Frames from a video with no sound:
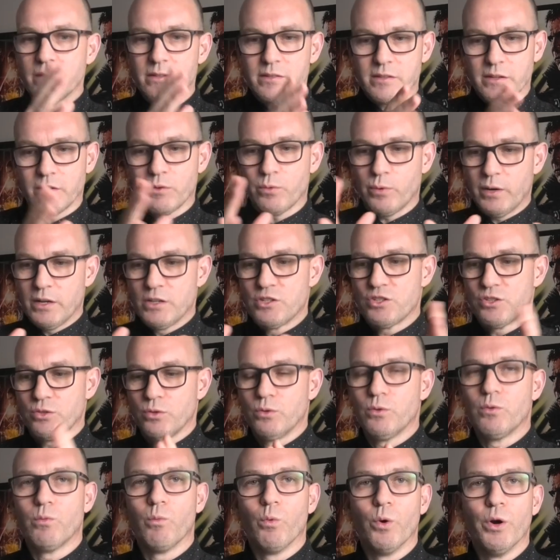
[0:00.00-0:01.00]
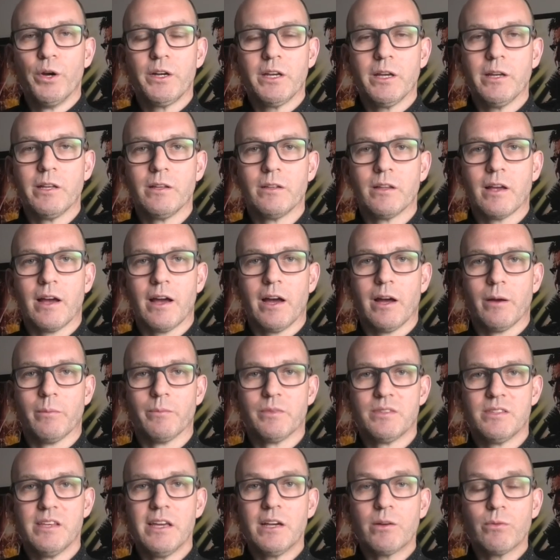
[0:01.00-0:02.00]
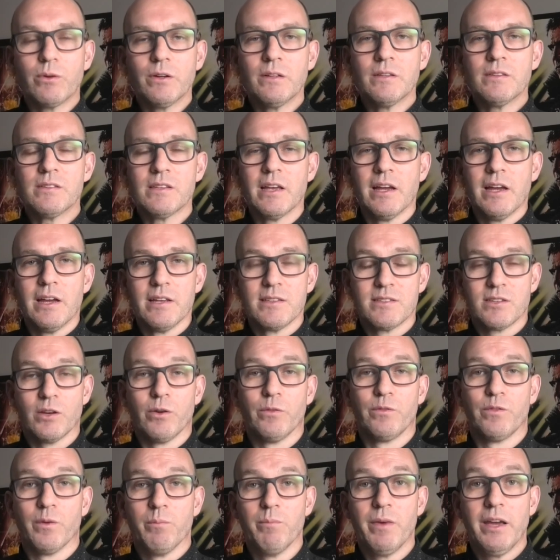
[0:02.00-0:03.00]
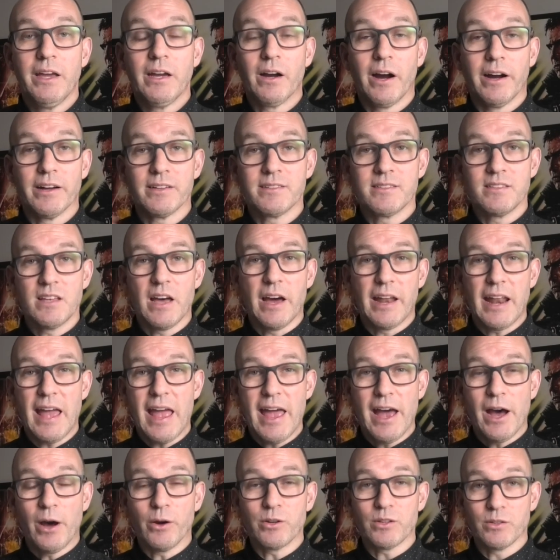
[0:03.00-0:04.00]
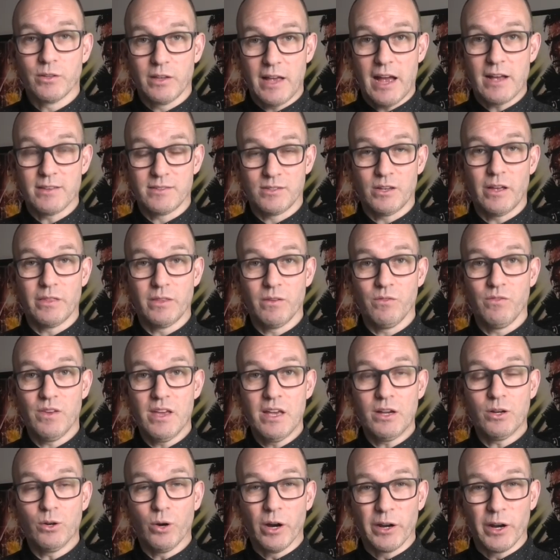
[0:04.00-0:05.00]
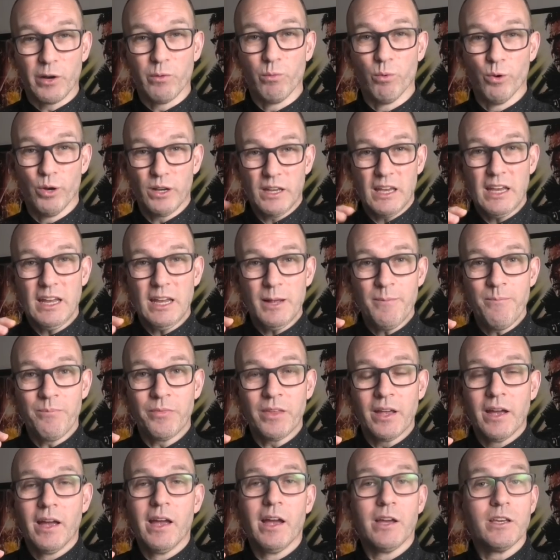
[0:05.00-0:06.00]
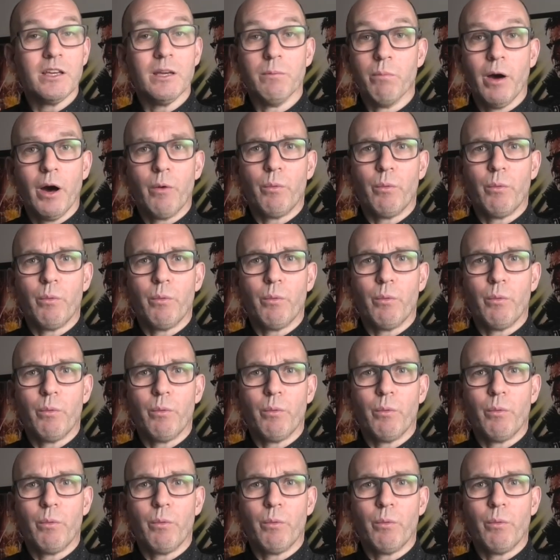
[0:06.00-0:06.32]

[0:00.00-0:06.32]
sequential, working sequence. So for me, I start outside the vehicle and I work in. You might